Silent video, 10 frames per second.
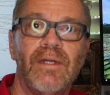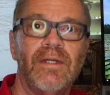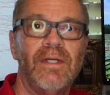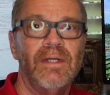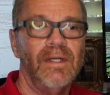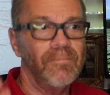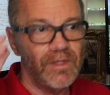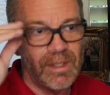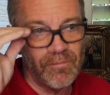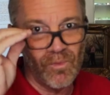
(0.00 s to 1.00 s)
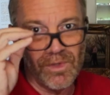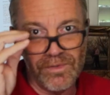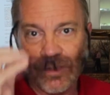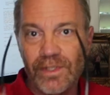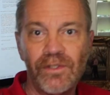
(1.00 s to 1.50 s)
Number one,
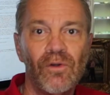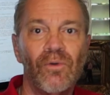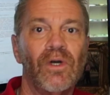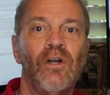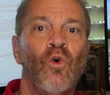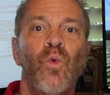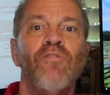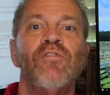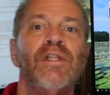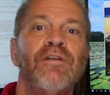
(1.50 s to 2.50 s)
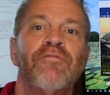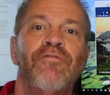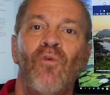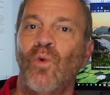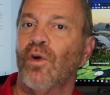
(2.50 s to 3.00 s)
there is no equivalent
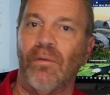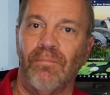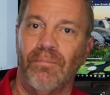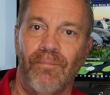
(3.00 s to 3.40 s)
form.